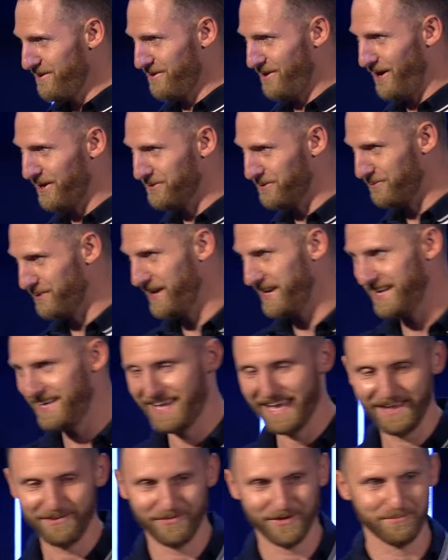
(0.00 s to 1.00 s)
God already
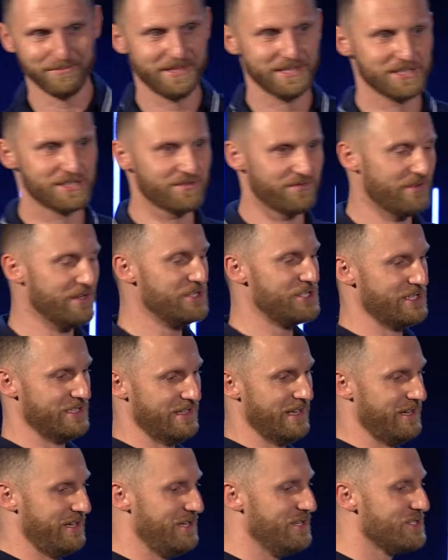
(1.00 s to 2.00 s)
gave him this
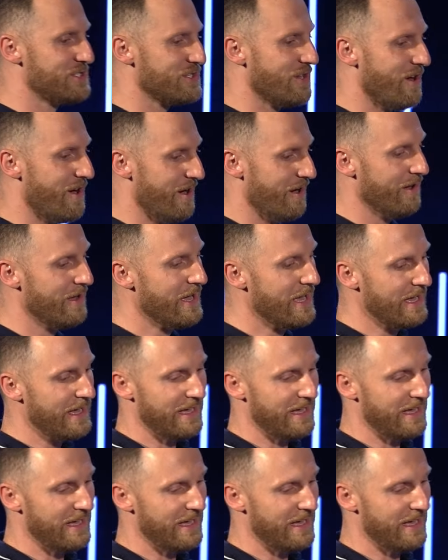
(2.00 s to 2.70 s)
vision that he saw.